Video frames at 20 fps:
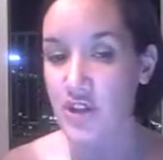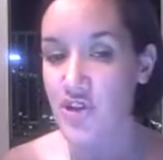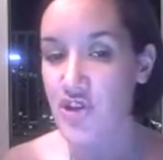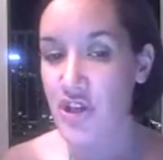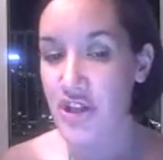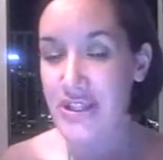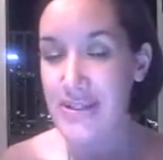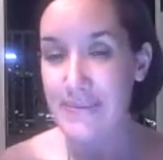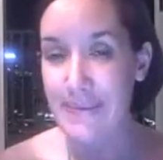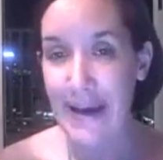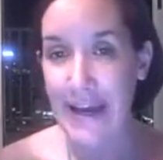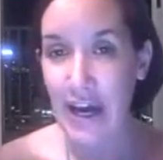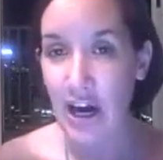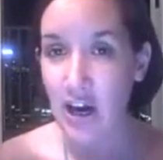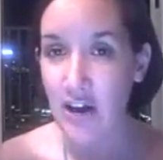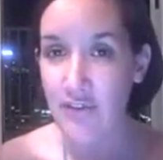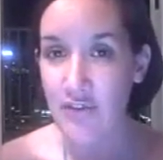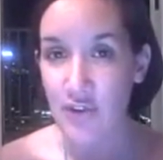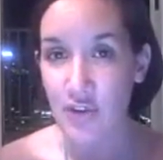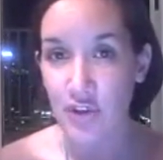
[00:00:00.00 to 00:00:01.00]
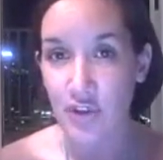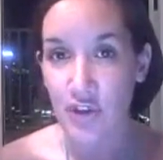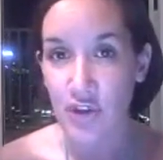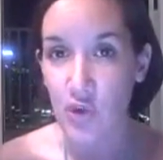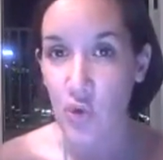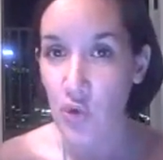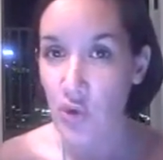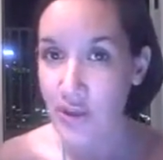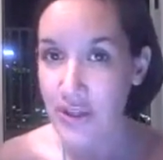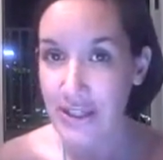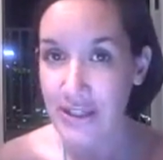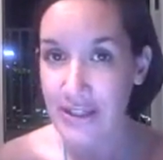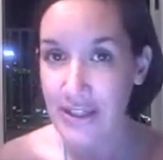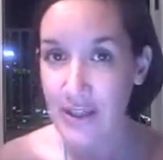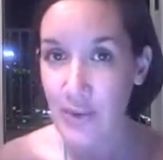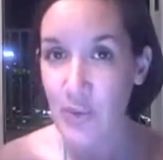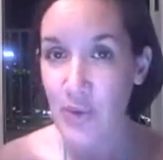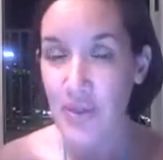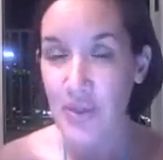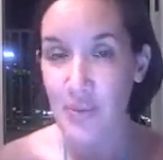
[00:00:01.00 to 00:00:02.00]
adjust my offer
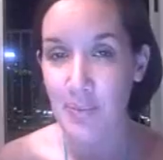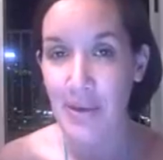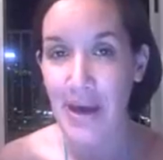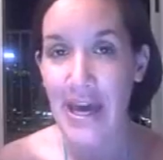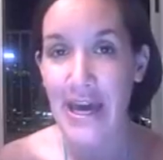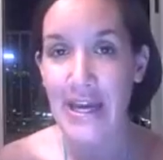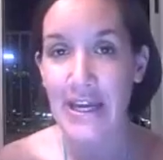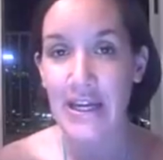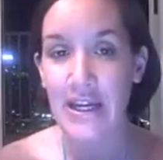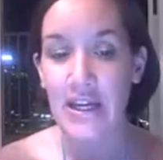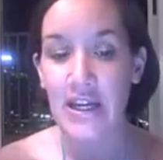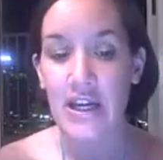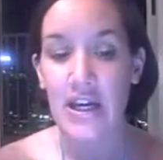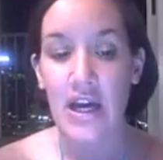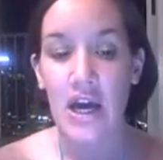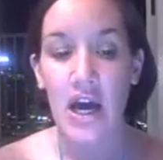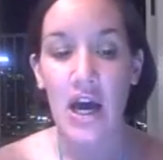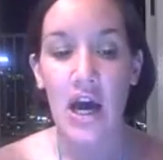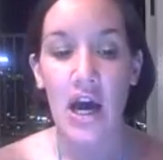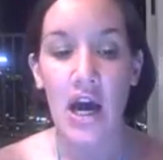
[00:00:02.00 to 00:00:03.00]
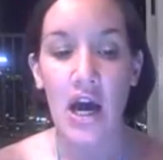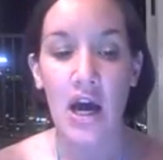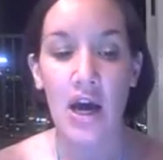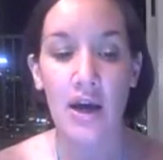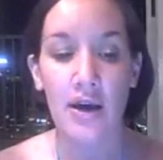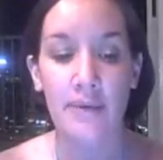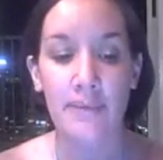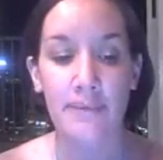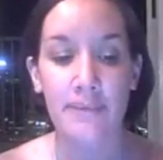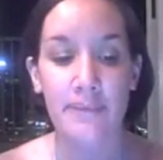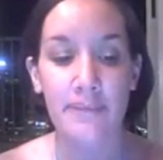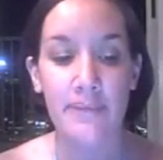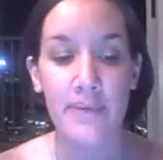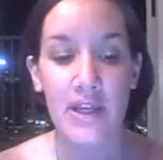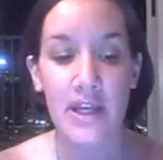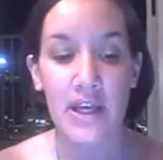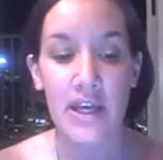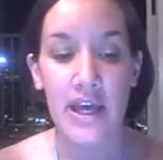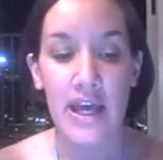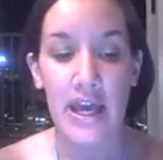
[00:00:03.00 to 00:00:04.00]
accordingly with the bank.
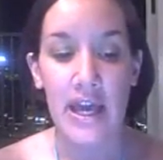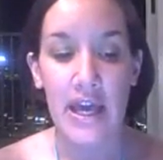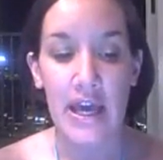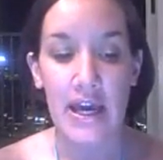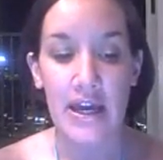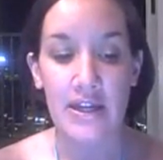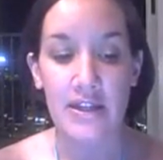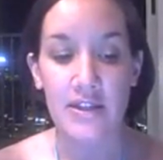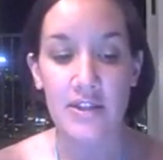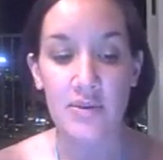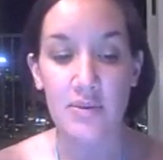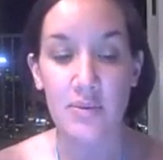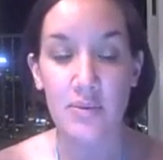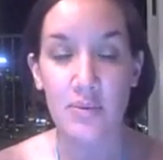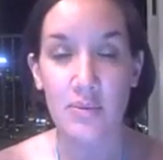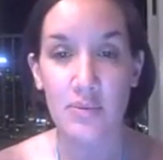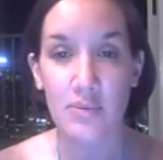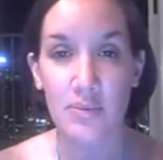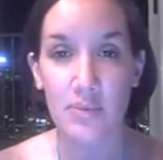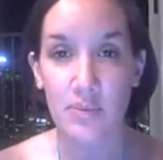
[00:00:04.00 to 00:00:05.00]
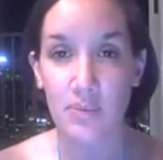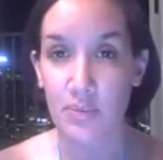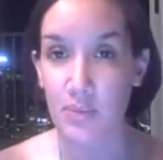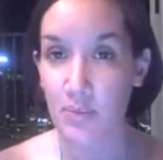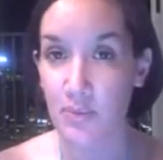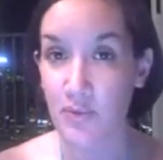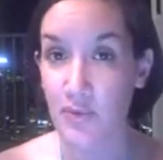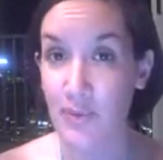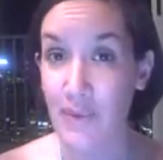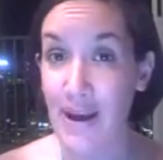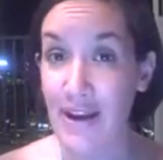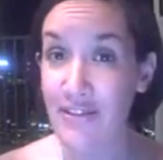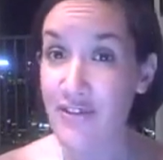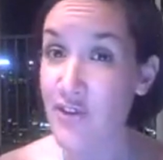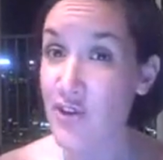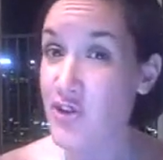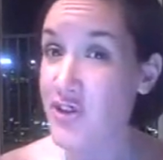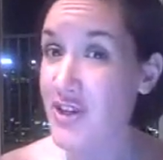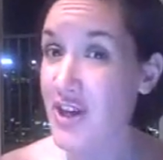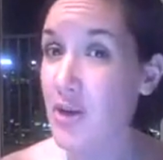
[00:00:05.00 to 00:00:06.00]
And my
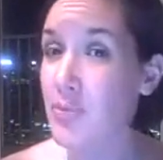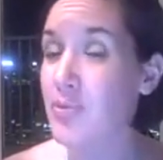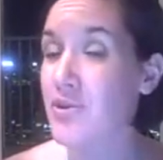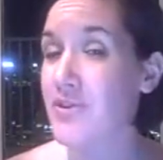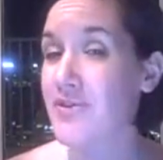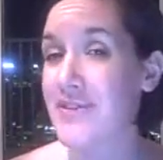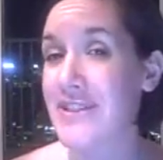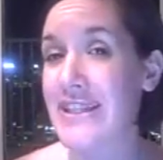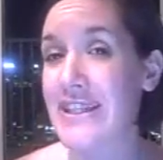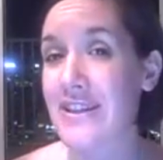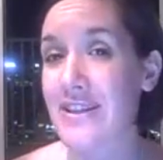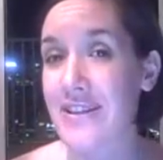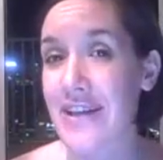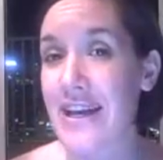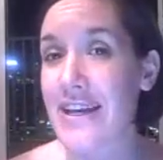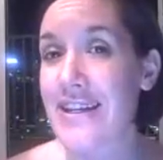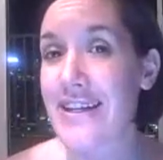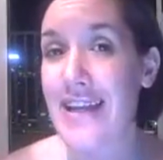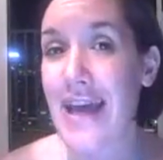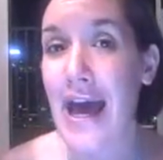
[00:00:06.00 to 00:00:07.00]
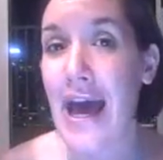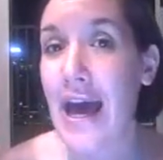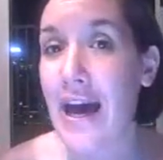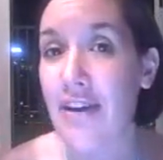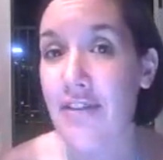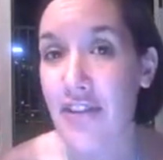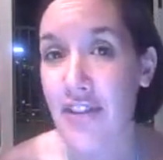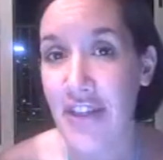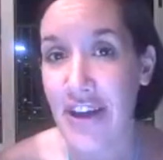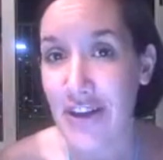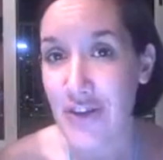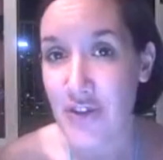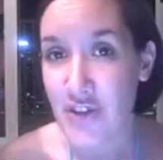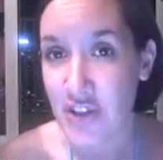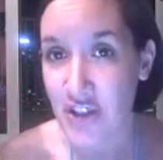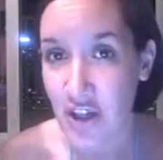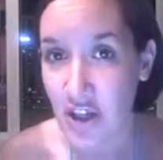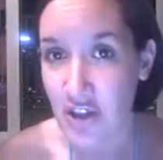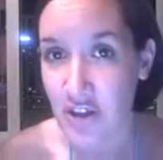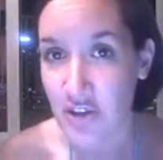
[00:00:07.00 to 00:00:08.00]
first couple of deals, I didn't have
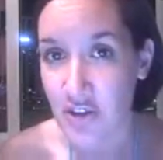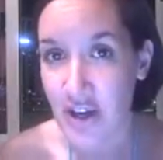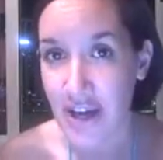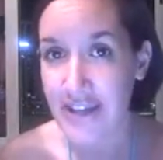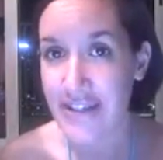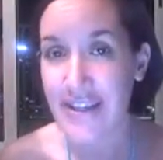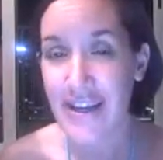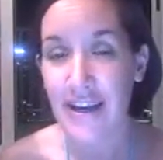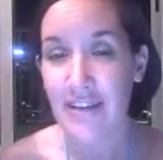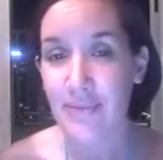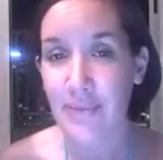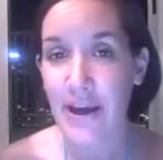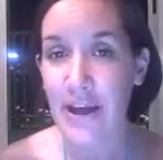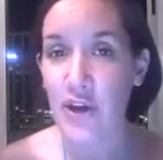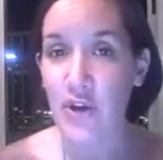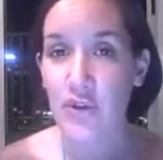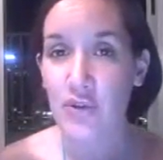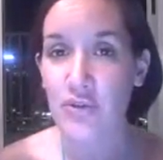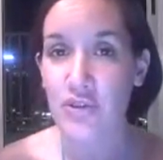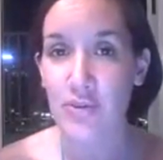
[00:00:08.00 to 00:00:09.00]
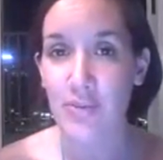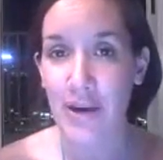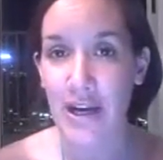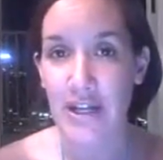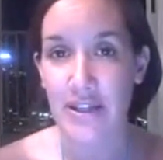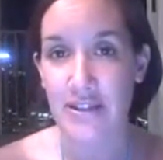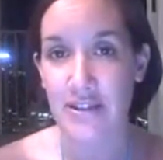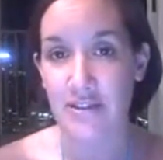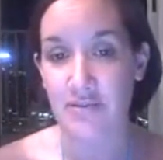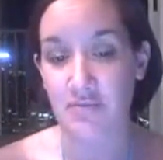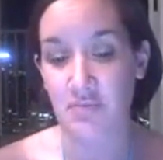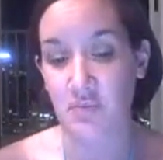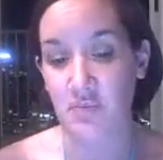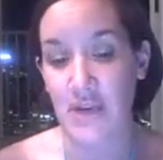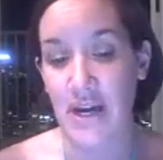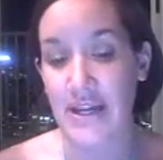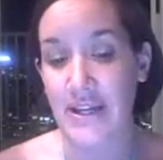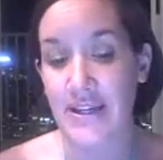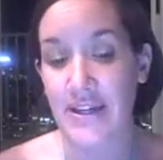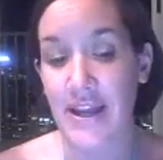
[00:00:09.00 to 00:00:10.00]
$1,000. I didn't have my own deposit.
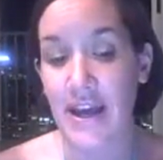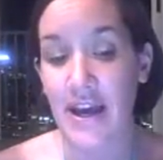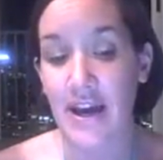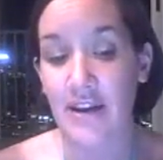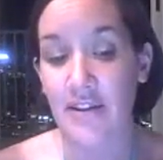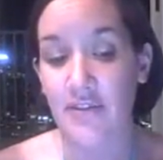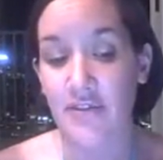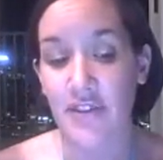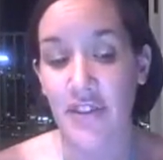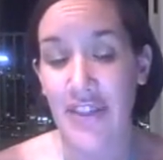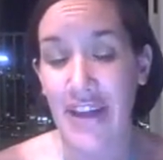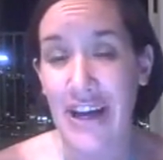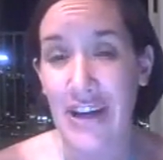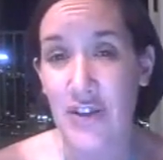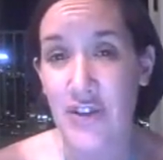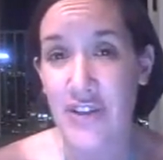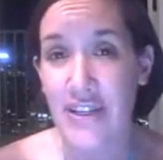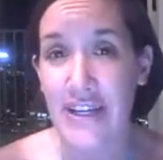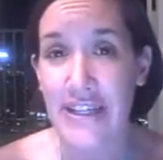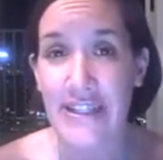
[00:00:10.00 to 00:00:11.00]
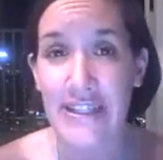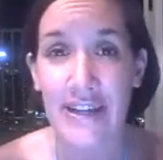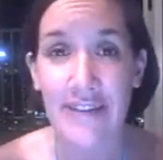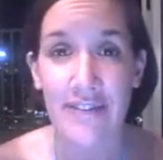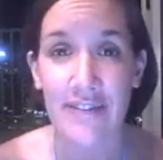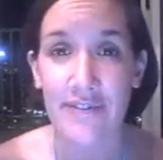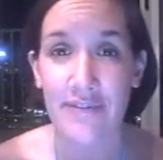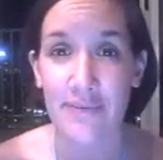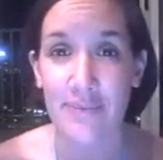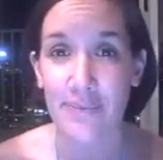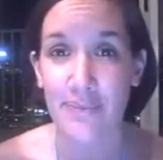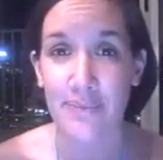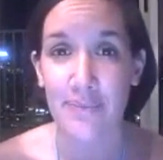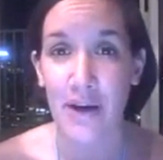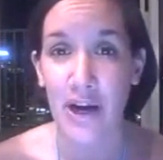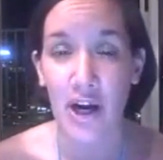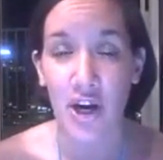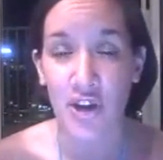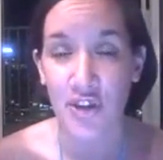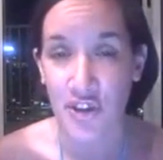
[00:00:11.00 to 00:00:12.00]
I didn't have $1,000. I didn't have
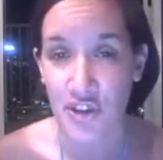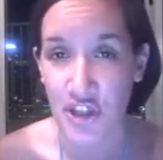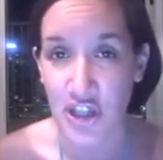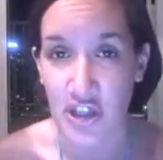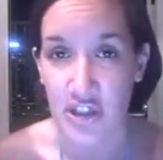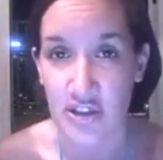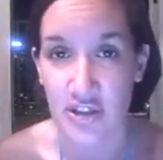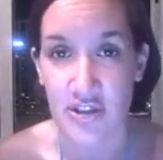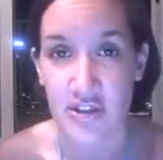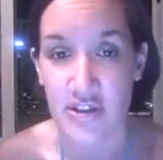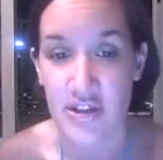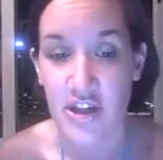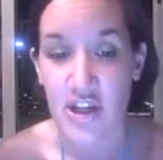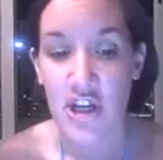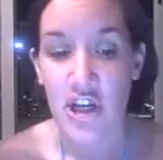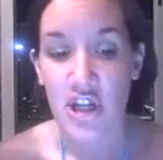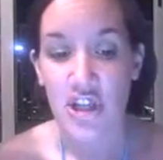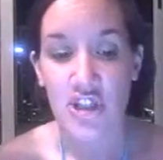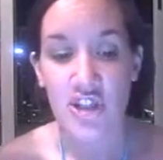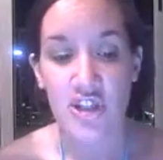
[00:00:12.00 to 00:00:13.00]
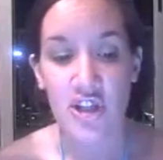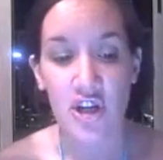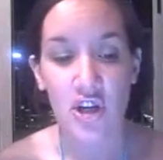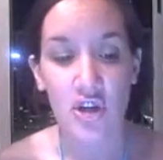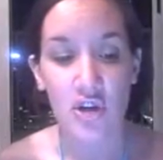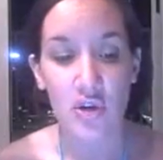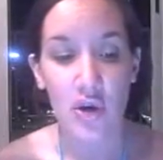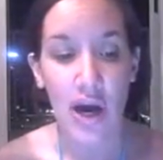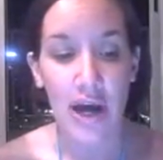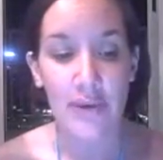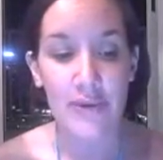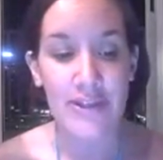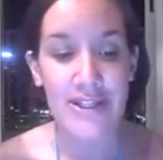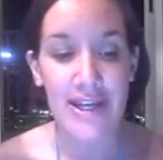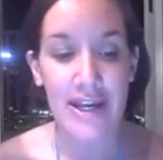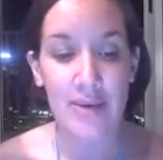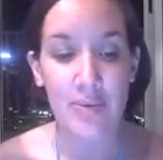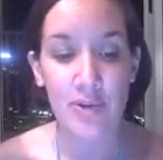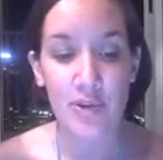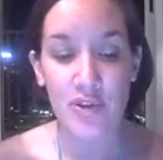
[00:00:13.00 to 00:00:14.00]
$100. So I
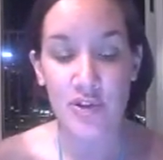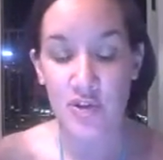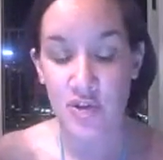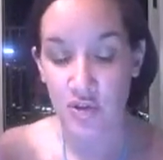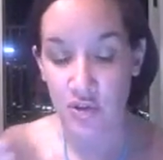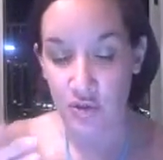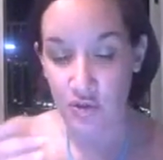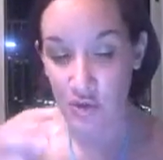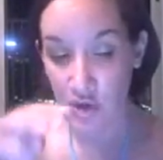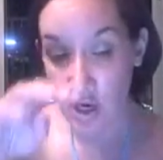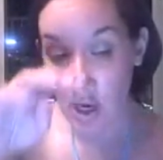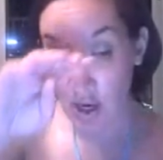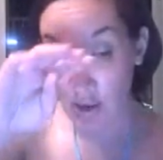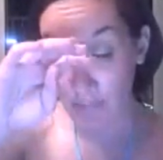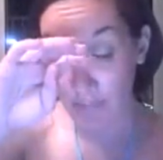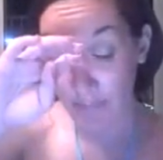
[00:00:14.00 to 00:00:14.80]
was able to